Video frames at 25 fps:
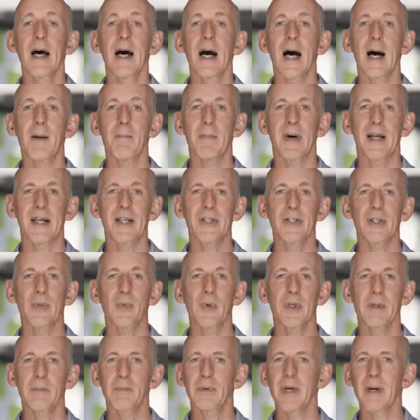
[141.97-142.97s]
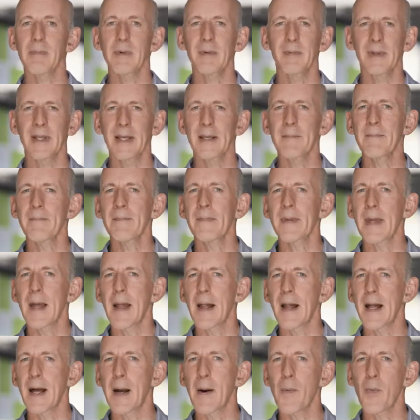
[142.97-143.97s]
A manager would probably
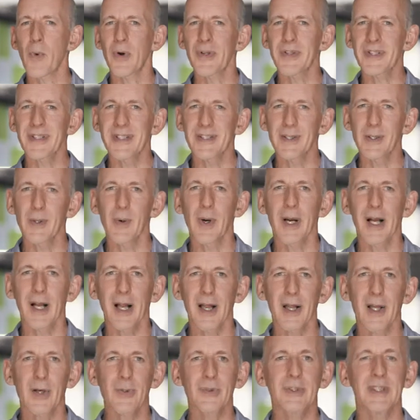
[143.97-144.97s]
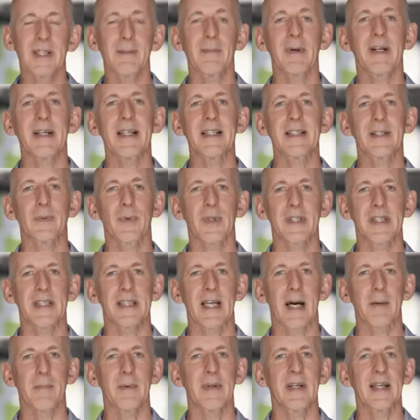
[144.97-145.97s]
want to closely monitor what is
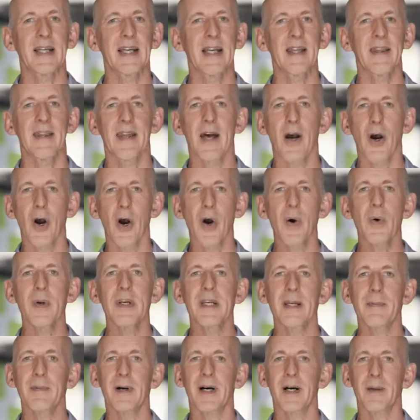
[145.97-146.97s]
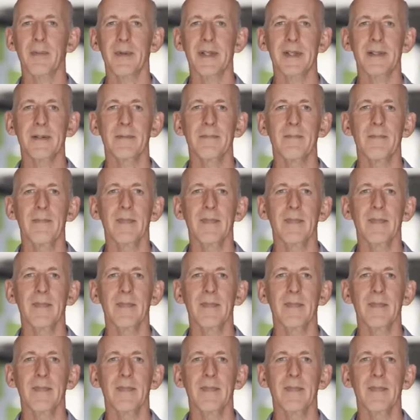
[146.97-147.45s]
happening in their own department